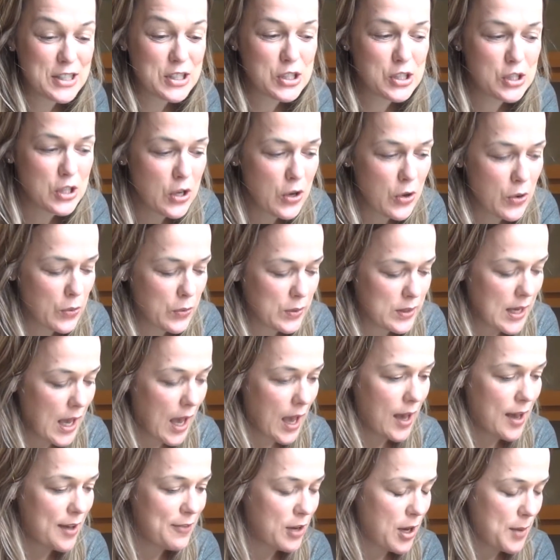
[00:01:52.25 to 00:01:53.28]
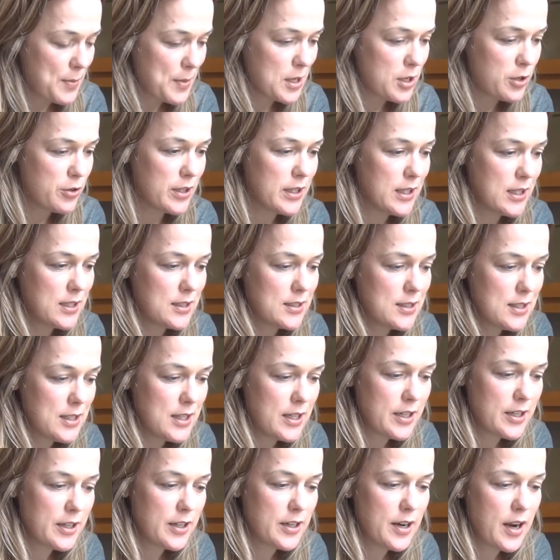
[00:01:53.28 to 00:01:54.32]
so yeah, I've got my ingredients
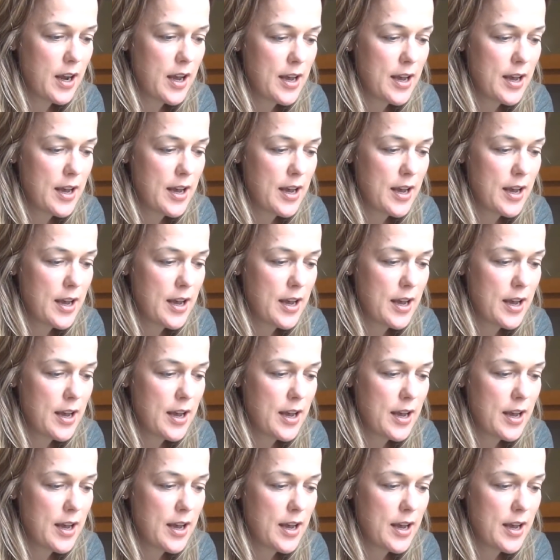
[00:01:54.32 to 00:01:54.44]
here.